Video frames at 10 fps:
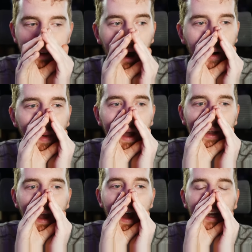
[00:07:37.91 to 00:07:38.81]
Oh my
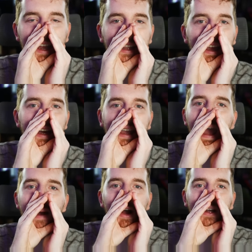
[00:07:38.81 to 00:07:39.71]
god, get the
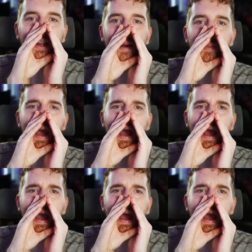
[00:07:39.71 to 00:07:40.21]
camera, clip it!